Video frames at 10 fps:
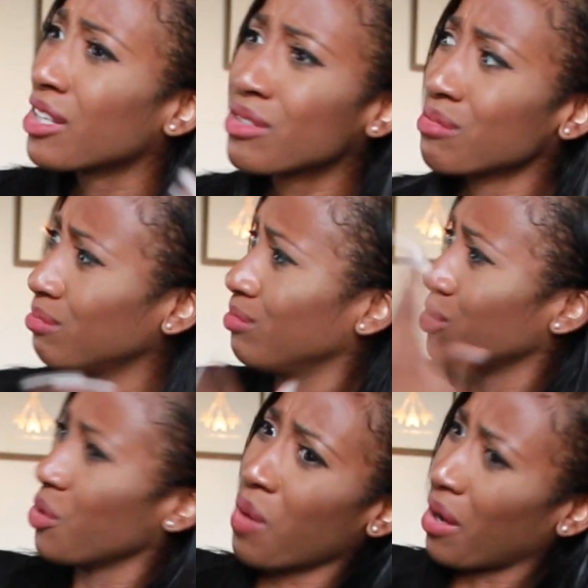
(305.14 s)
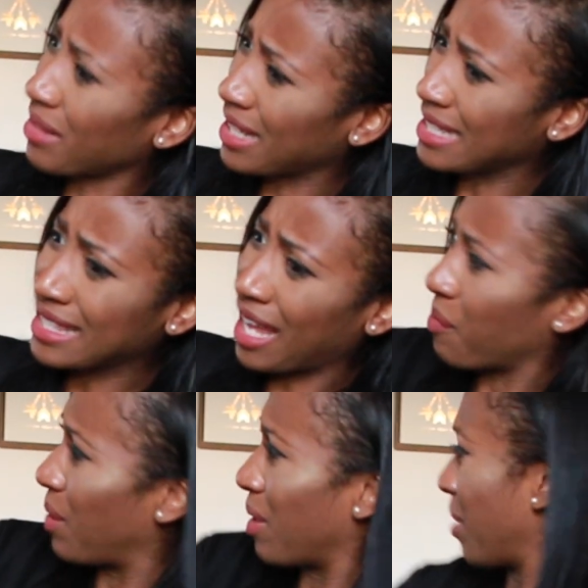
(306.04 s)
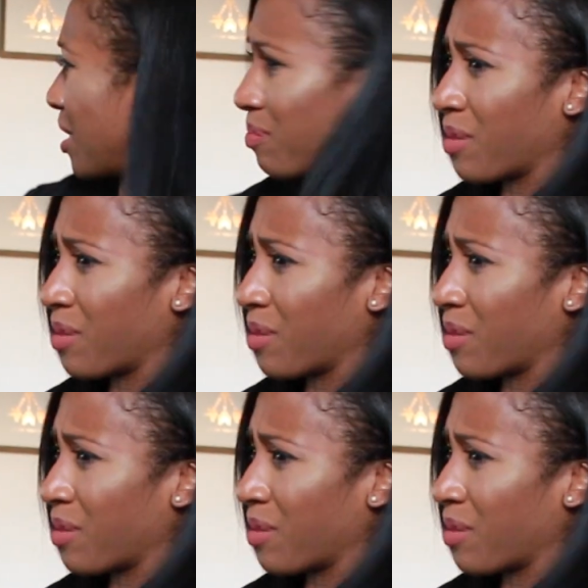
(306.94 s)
You want this? Like,